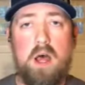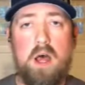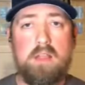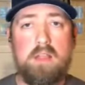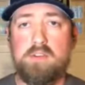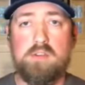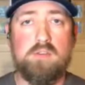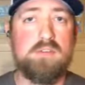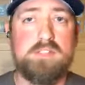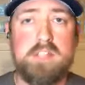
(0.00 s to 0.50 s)

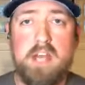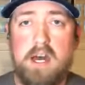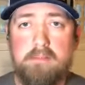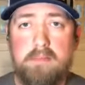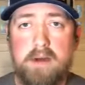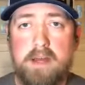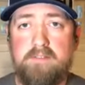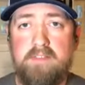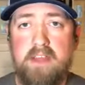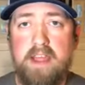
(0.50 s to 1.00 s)
The tool's not in
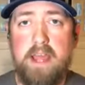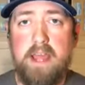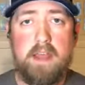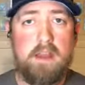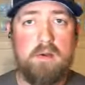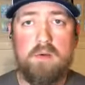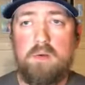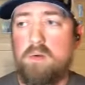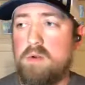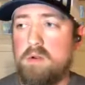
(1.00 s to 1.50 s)
my
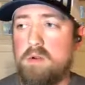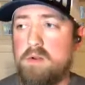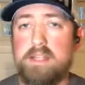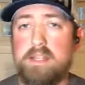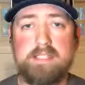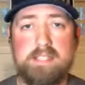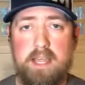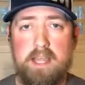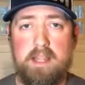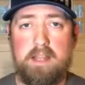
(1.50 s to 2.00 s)
van. Where
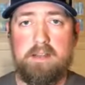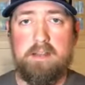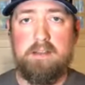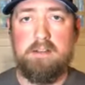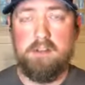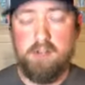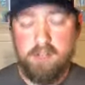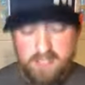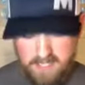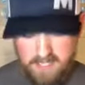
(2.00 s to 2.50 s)
is it?
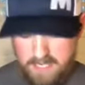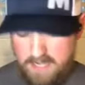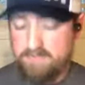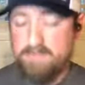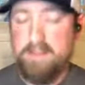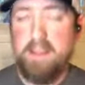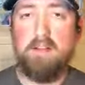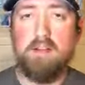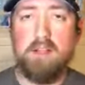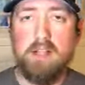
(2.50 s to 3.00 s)
Look it up.
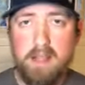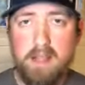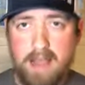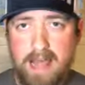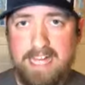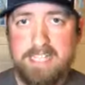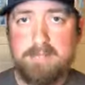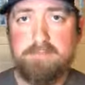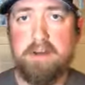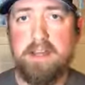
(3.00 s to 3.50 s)
The
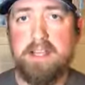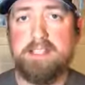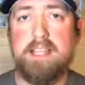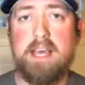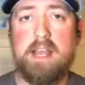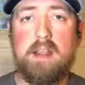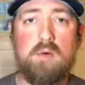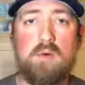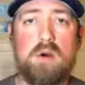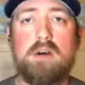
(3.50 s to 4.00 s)
last place
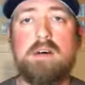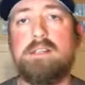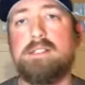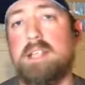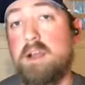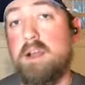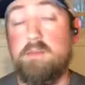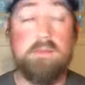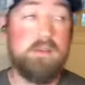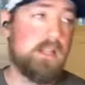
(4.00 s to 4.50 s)
that it was.
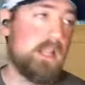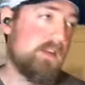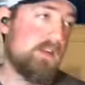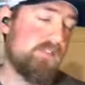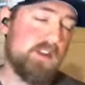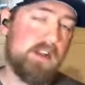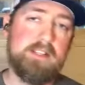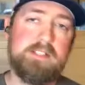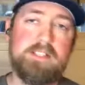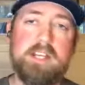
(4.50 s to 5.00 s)
I hope you left
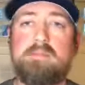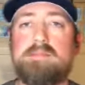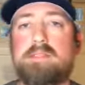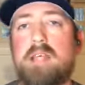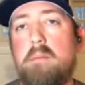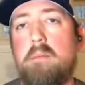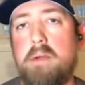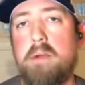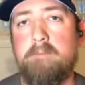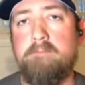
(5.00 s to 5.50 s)
it on the job
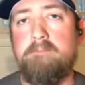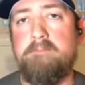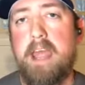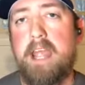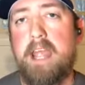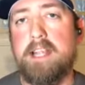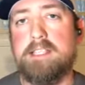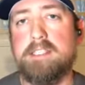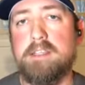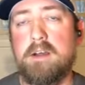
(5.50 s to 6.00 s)
site, bud.
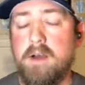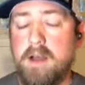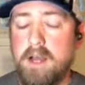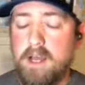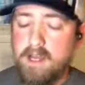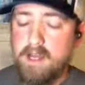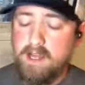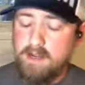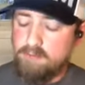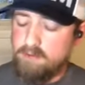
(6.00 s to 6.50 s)
Thanks. So
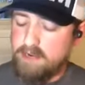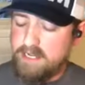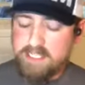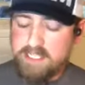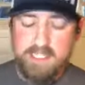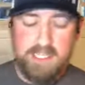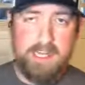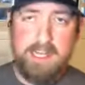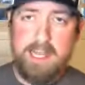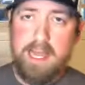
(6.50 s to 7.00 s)

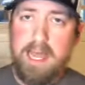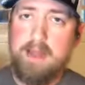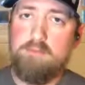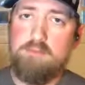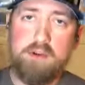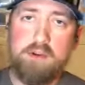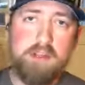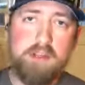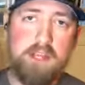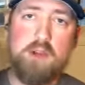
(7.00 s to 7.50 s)
Rigid Link app,
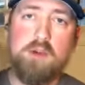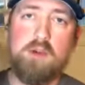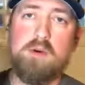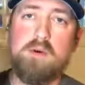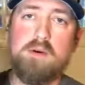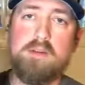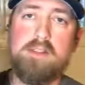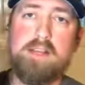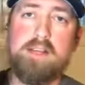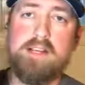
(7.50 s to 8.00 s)
really cool
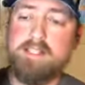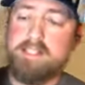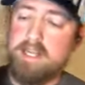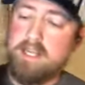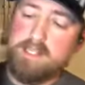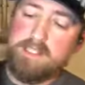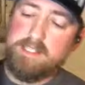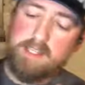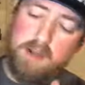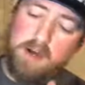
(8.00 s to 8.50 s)
with this.
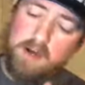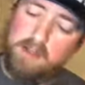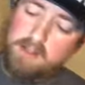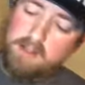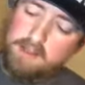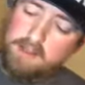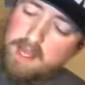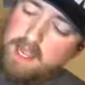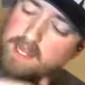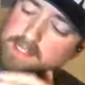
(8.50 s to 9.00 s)
It's got all the
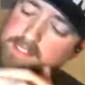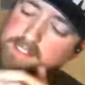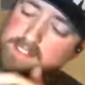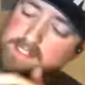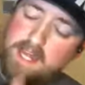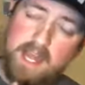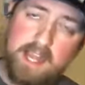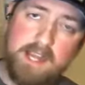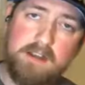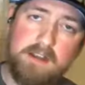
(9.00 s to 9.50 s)
lights,
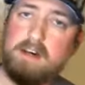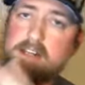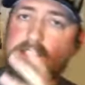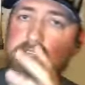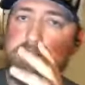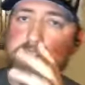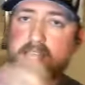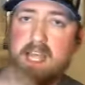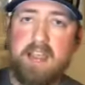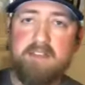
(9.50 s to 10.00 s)

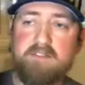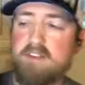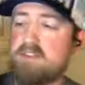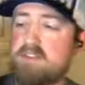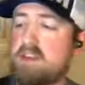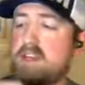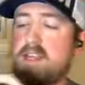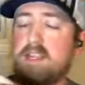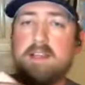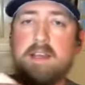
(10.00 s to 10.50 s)
diagnostics,
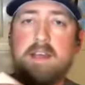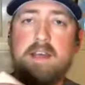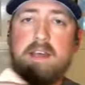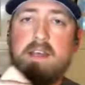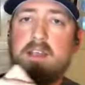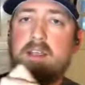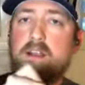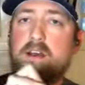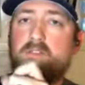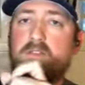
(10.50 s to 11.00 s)
everything.
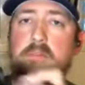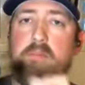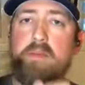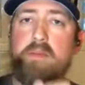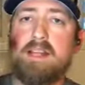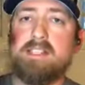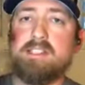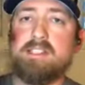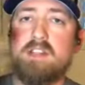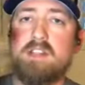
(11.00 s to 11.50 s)
You know, if the
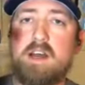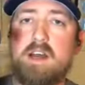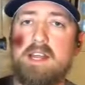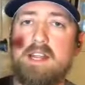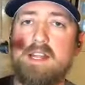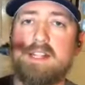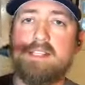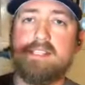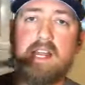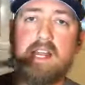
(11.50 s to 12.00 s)
pin's not
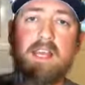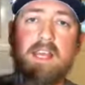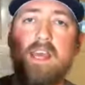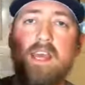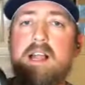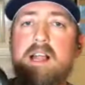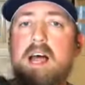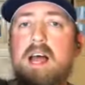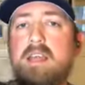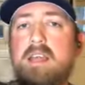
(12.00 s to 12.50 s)
in, it's going to
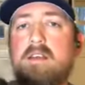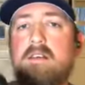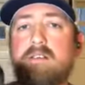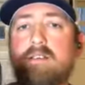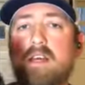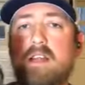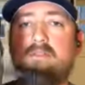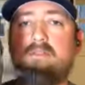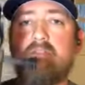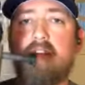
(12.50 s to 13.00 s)
yell at you. It's
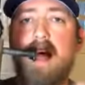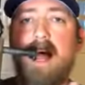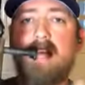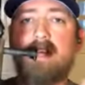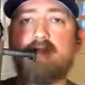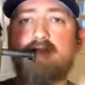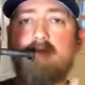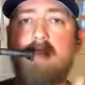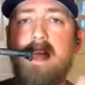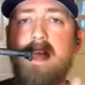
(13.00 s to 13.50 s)
going to flash
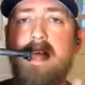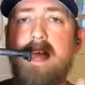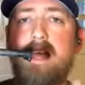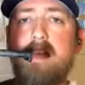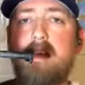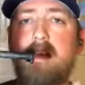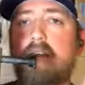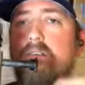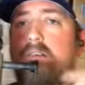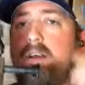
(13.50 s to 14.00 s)
red at
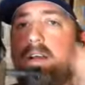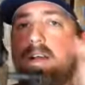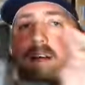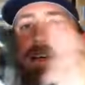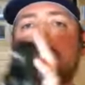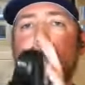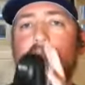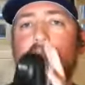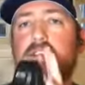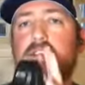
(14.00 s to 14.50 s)
you.
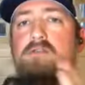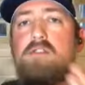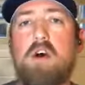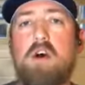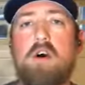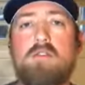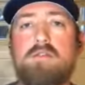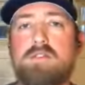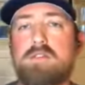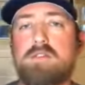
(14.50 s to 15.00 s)
So you
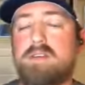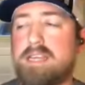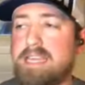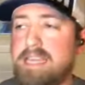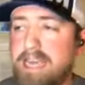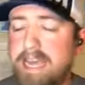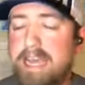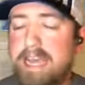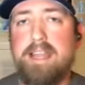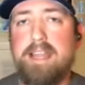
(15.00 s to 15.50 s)
know. So
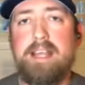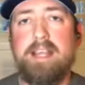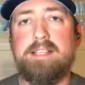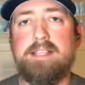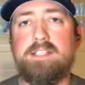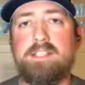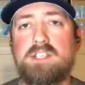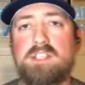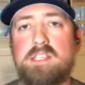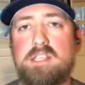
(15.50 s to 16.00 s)
again, it
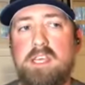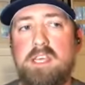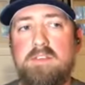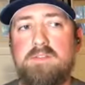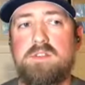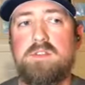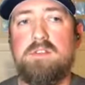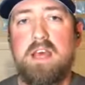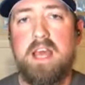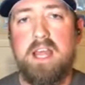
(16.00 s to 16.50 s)
just
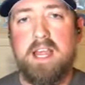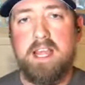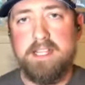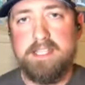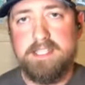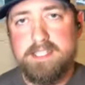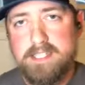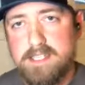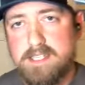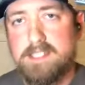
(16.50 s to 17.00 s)
gives you that
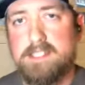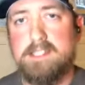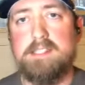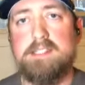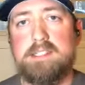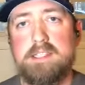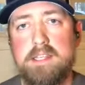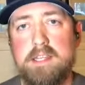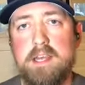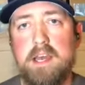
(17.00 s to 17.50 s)

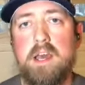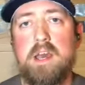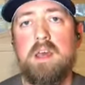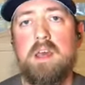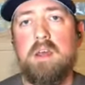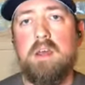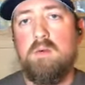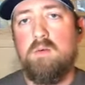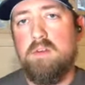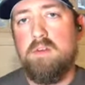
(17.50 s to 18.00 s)
consistency
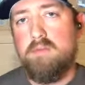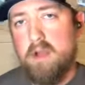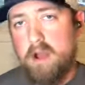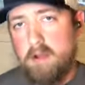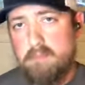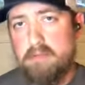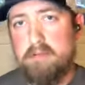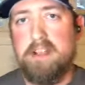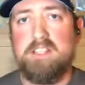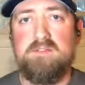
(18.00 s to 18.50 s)
with our
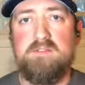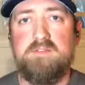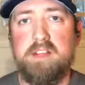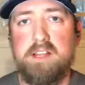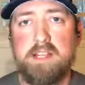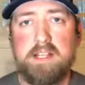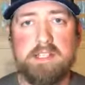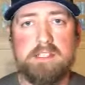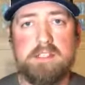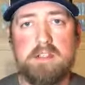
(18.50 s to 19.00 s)
press
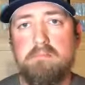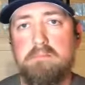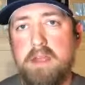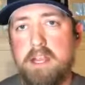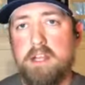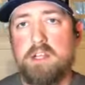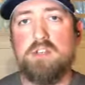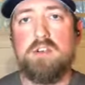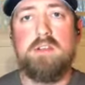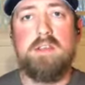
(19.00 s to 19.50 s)
fittings to
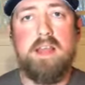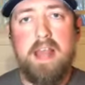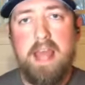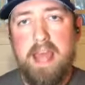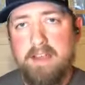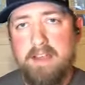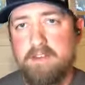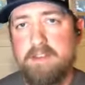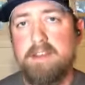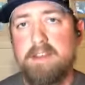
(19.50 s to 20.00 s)
make sure that
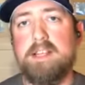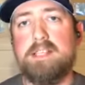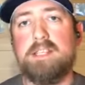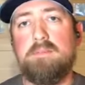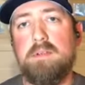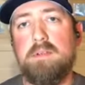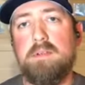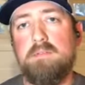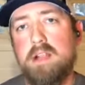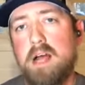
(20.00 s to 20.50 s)
everything is
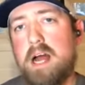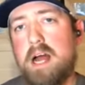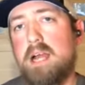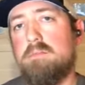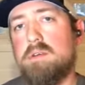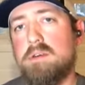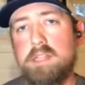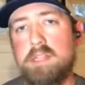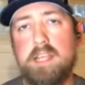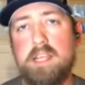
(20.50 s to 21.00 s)
going to be
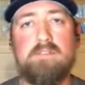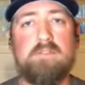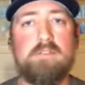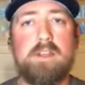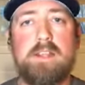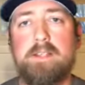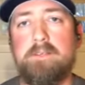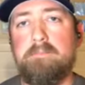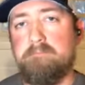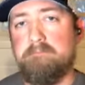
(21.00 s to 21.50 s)
reliable and
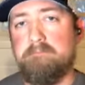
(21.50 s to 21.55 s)
leak-free.